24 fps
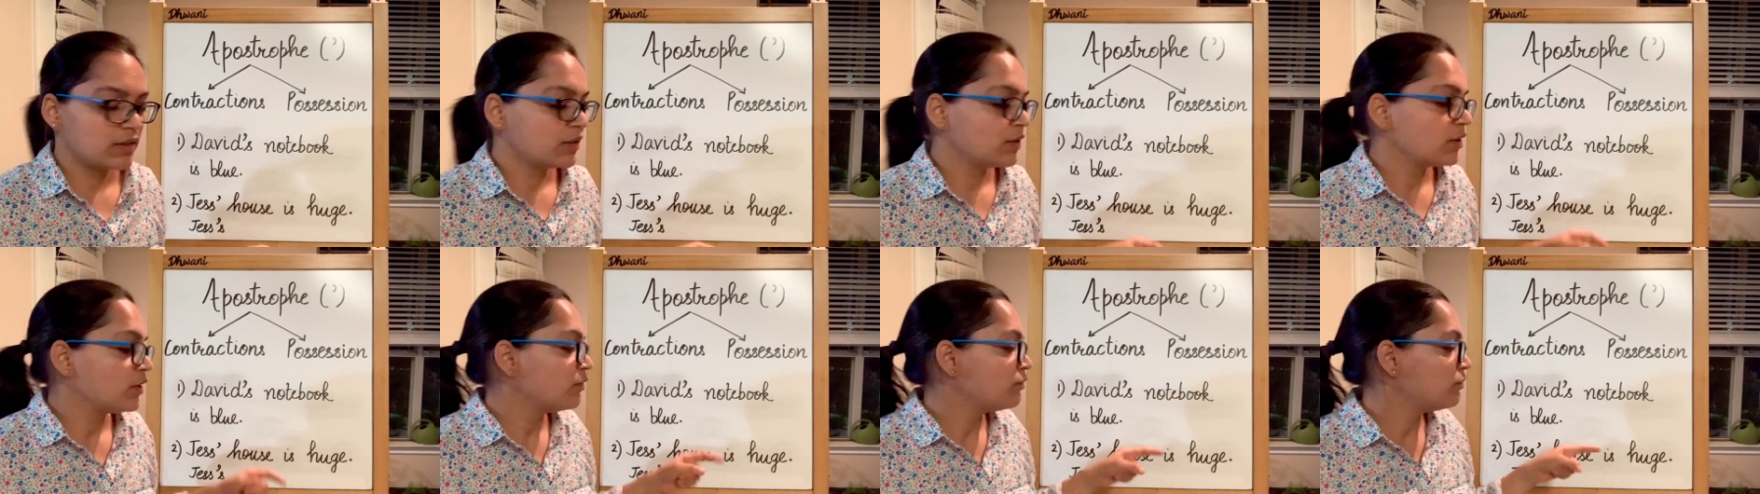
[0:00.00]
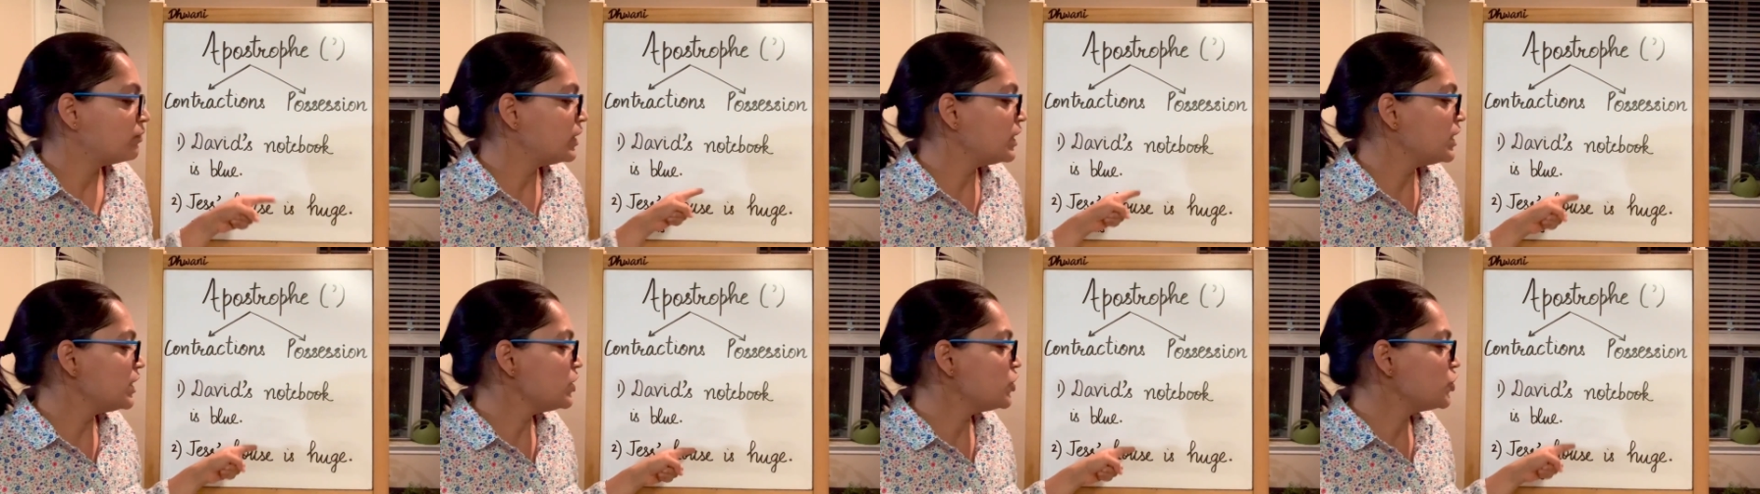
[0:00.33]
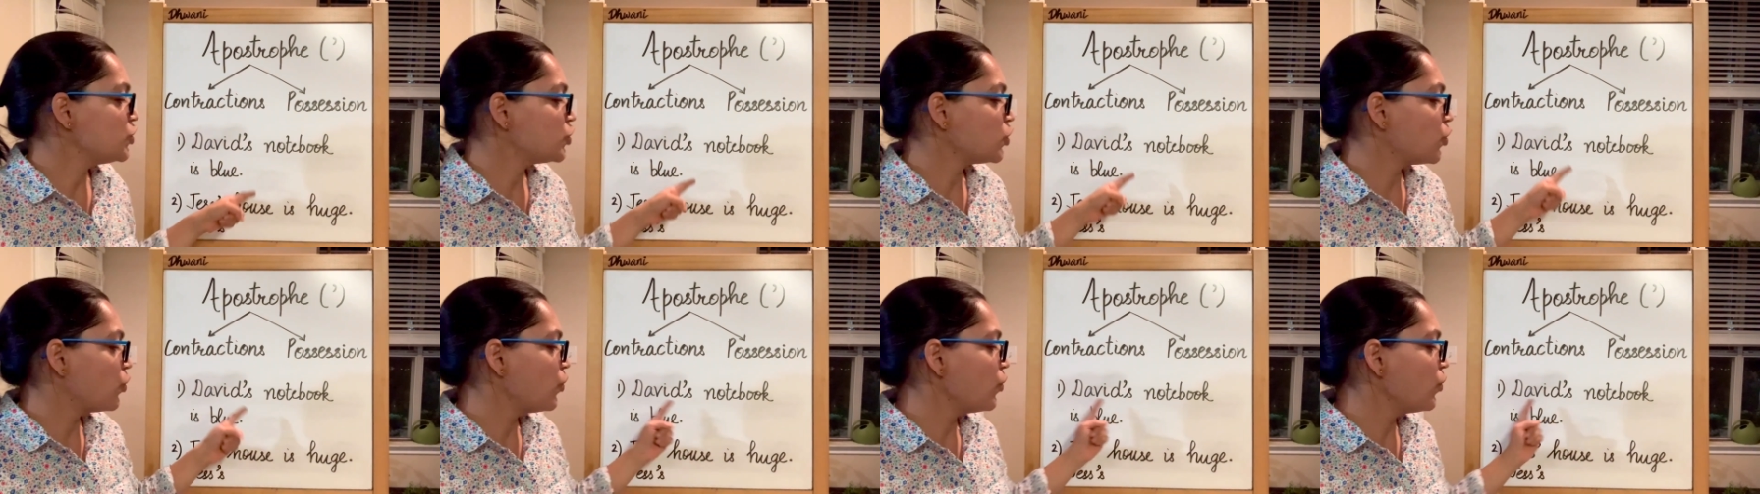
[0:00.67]
we
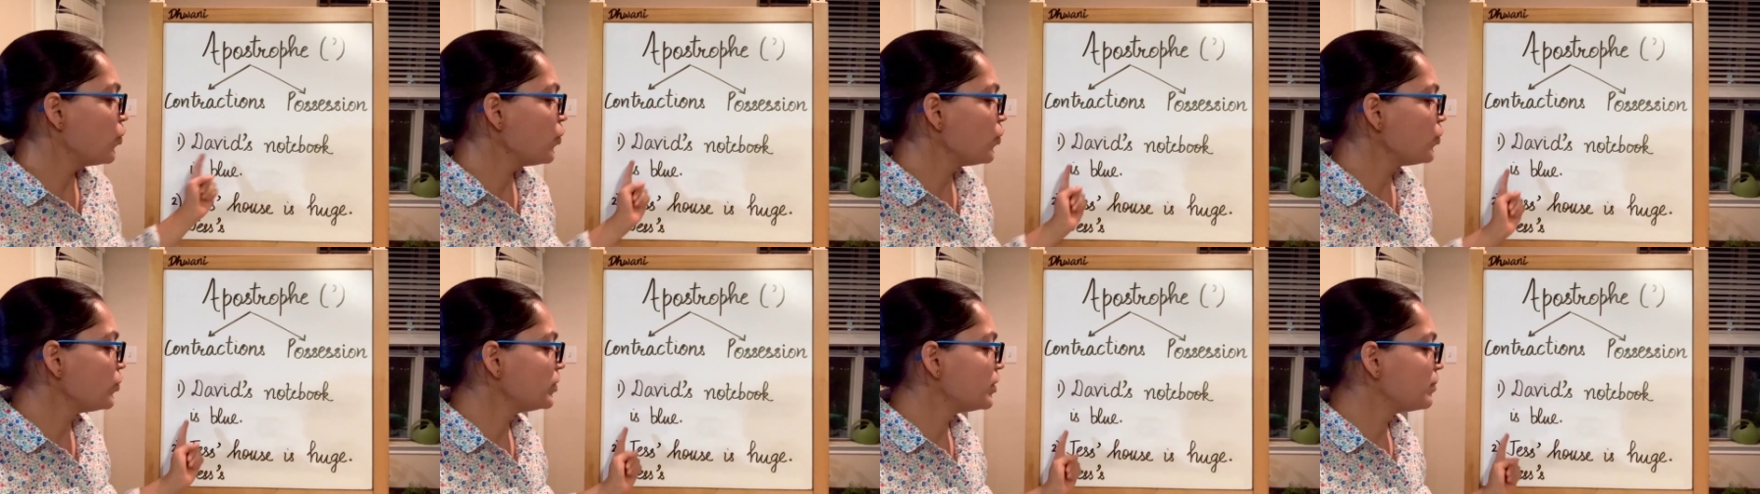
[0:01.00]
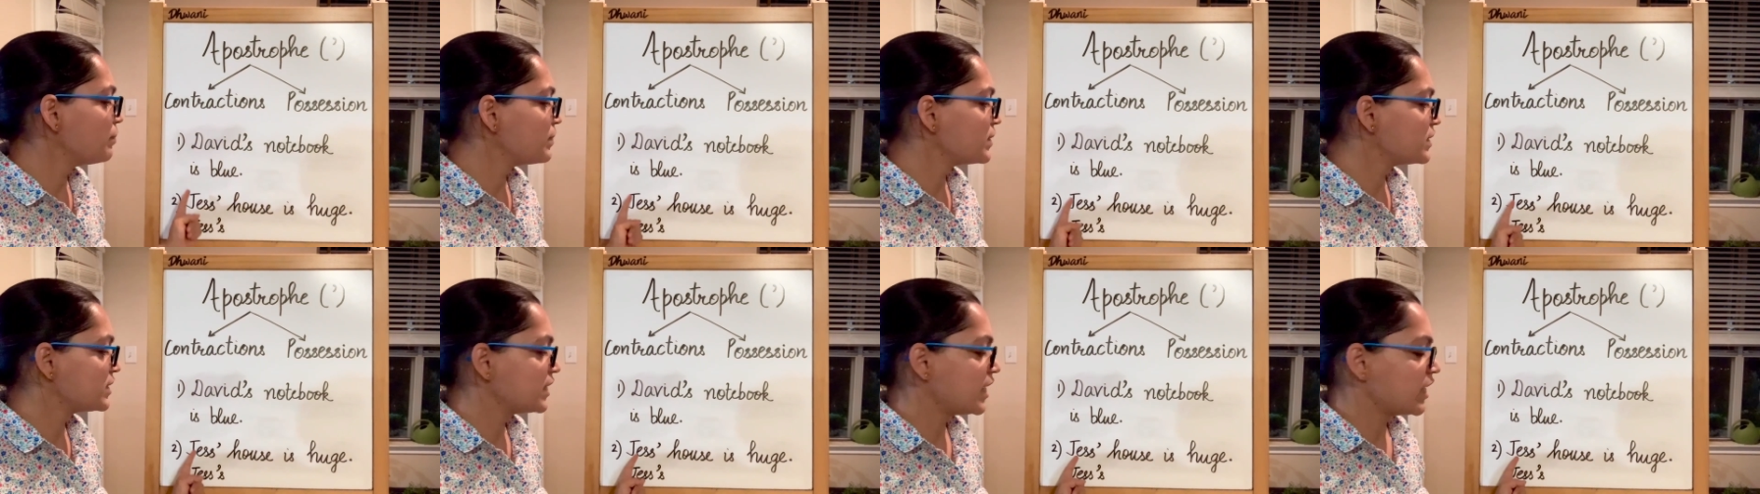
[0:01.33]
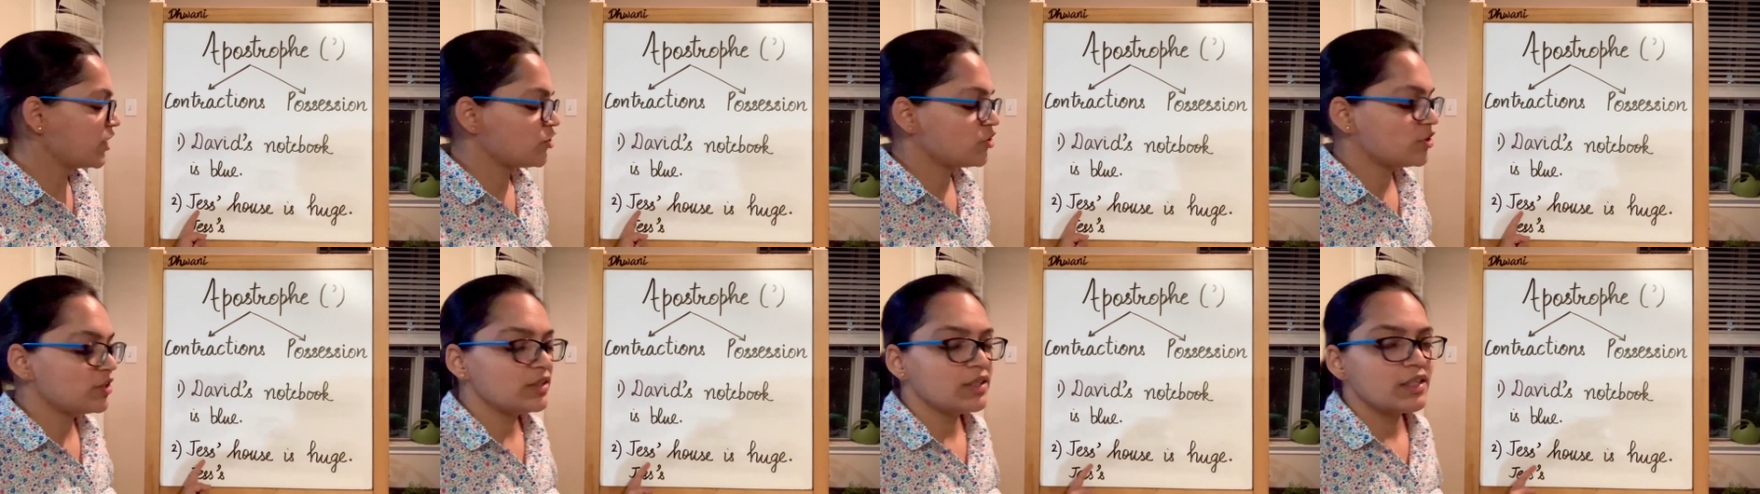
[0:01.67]
show the
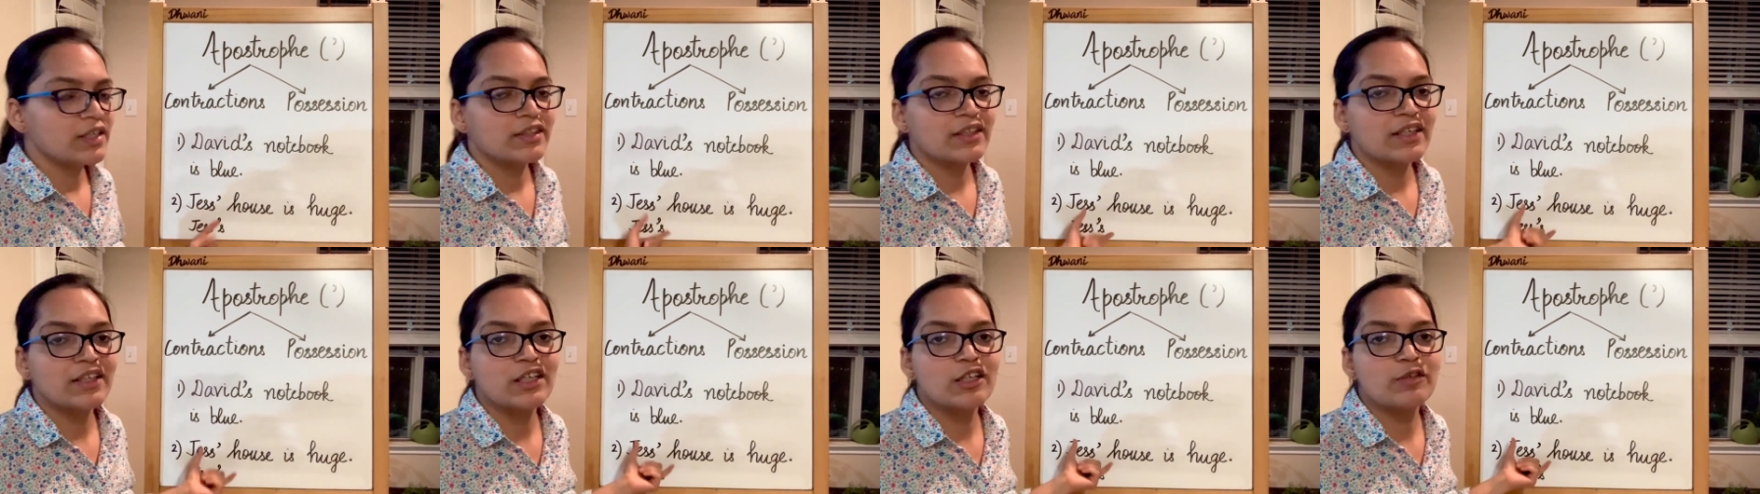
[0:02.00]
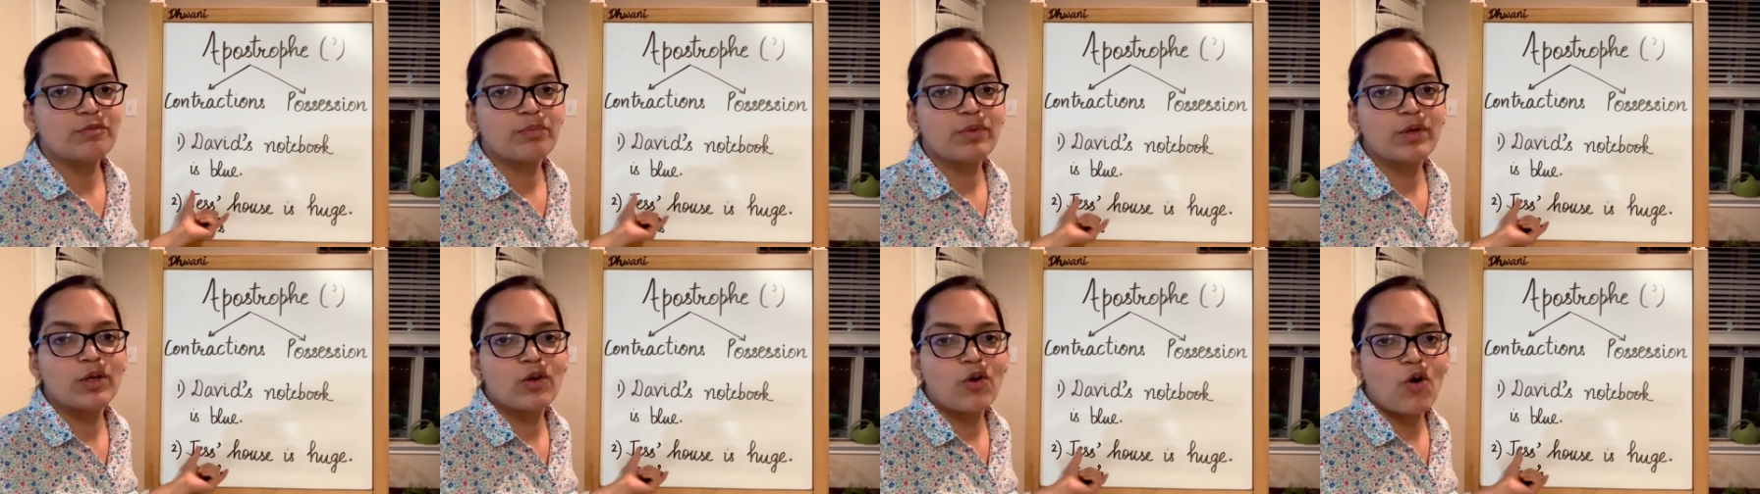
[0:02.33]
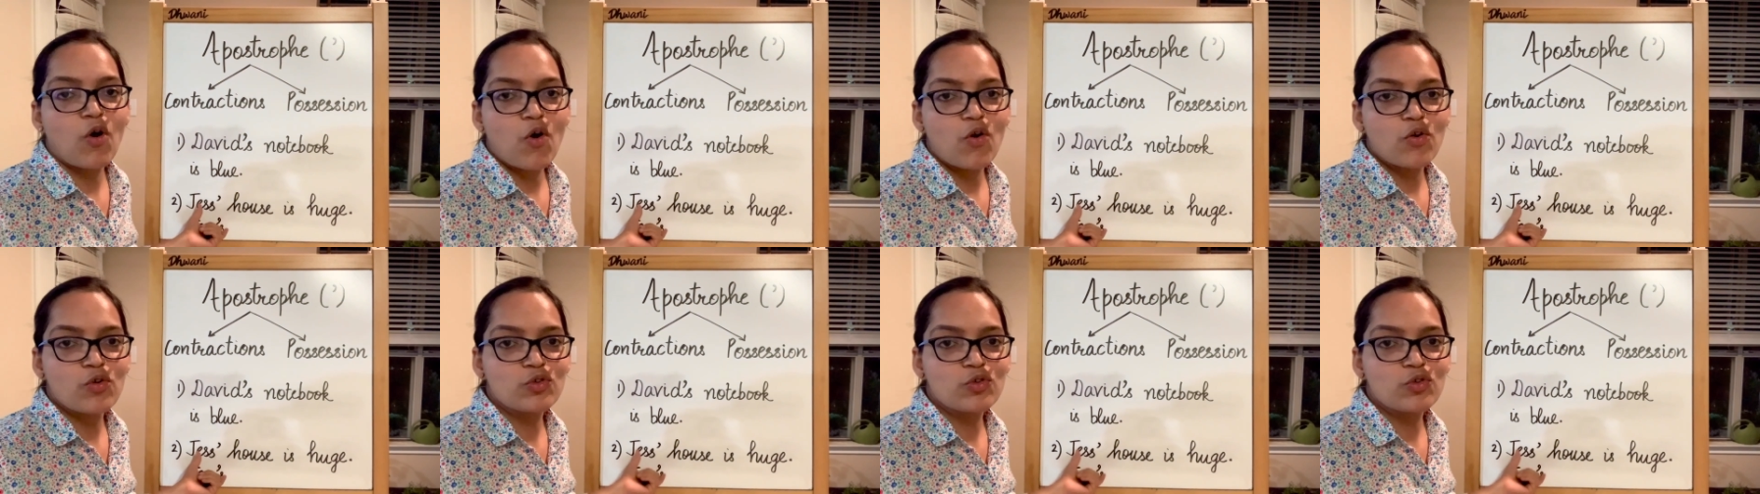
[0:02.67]
possession that it belongs